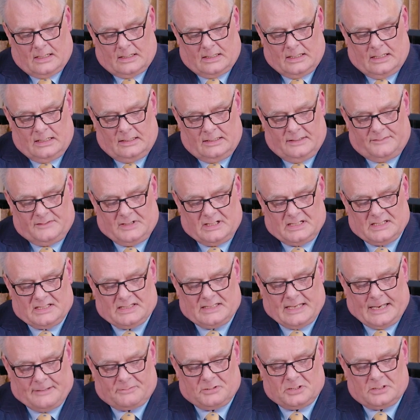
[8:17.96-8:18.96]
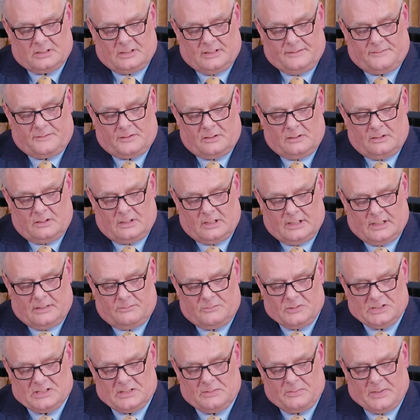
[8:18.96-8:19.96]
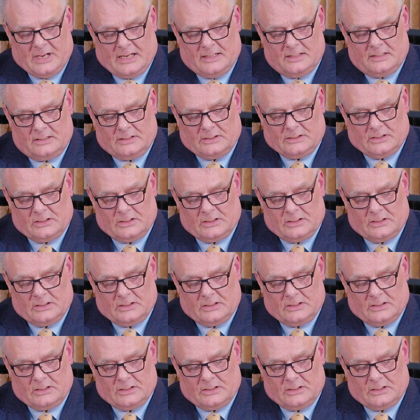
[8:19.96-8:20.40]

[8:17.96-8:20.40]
He lived exceptionally frugally and was dependent